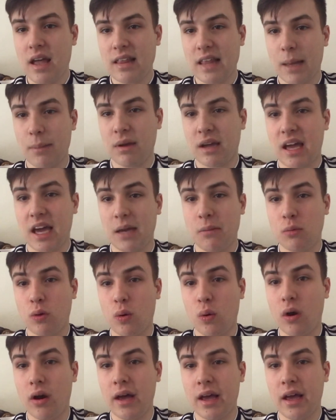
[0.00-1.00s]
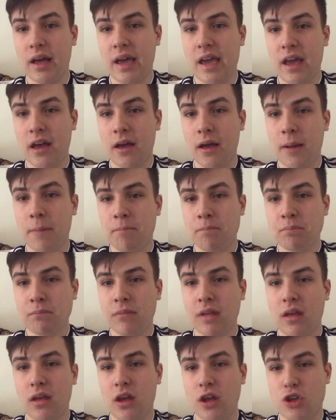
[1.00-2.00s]
became quite
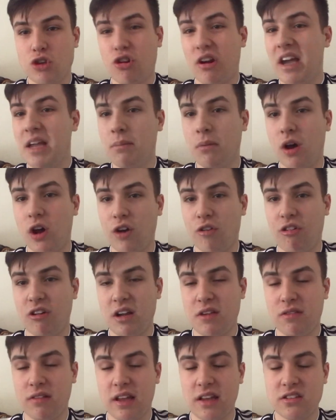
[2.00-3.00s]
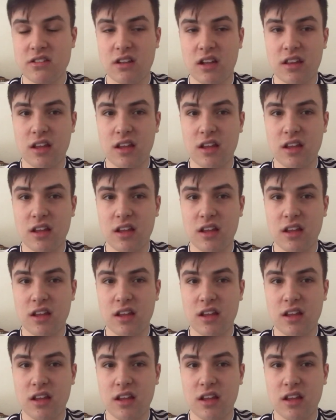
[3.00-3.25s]
a trademark really for Leicester.